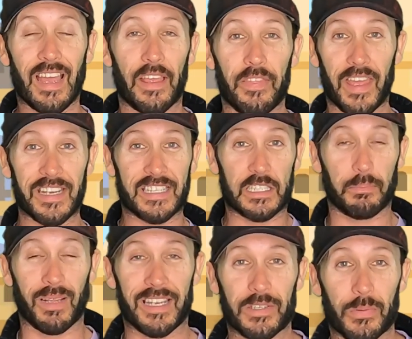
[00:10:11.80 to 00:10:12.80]
And they
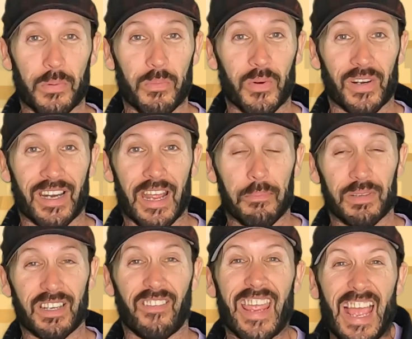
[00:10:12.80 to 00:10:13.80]
explained to him what had
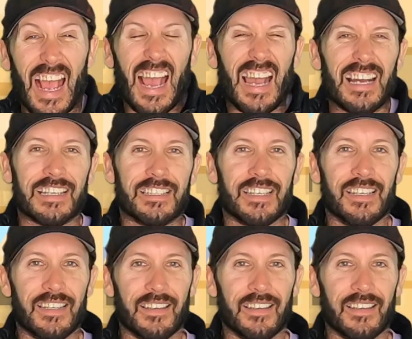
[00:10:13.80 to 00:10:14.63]
happened, and they hugged.